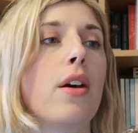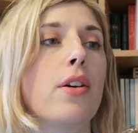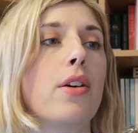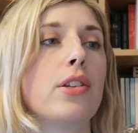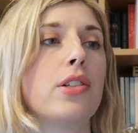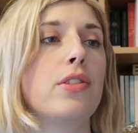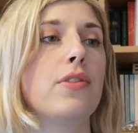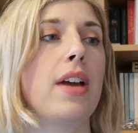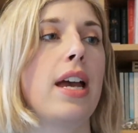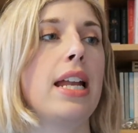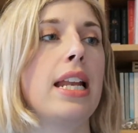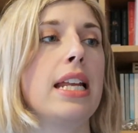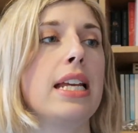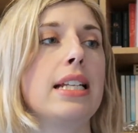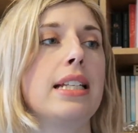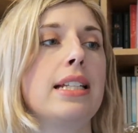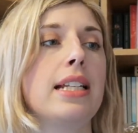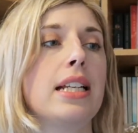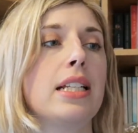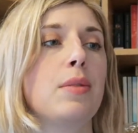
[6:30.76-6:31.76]

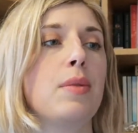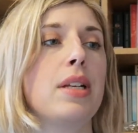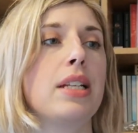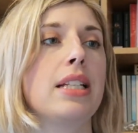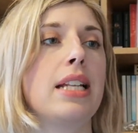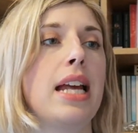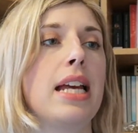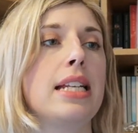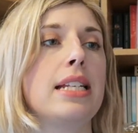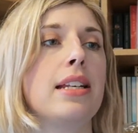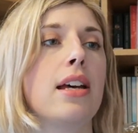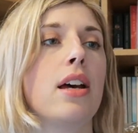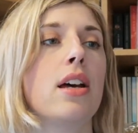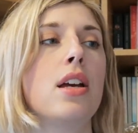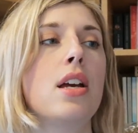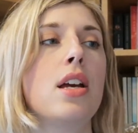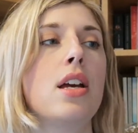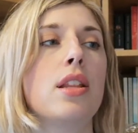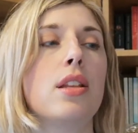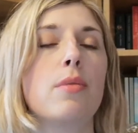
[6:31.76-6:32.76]
Australia, six weeks later,
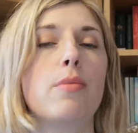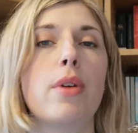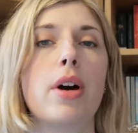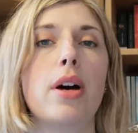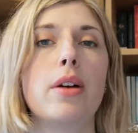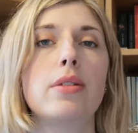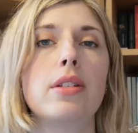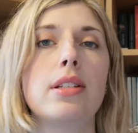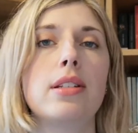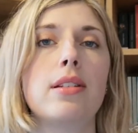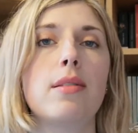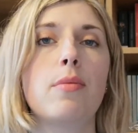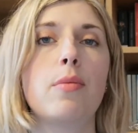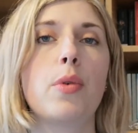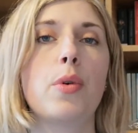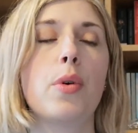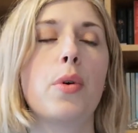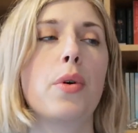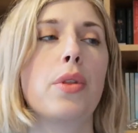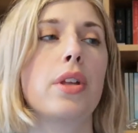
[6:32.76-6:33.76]
the world is at
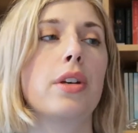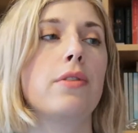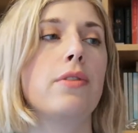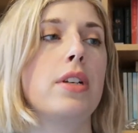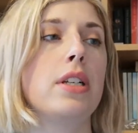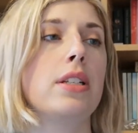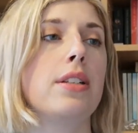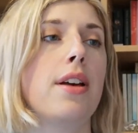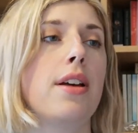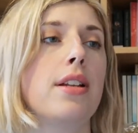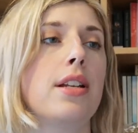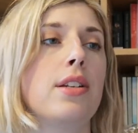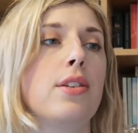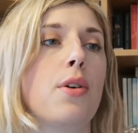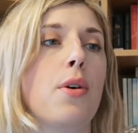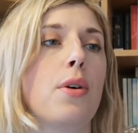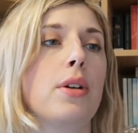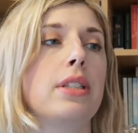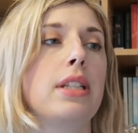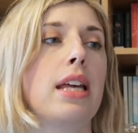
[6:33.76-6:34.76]
war, the cruise liner
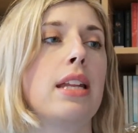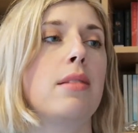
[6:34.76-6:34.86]
docks,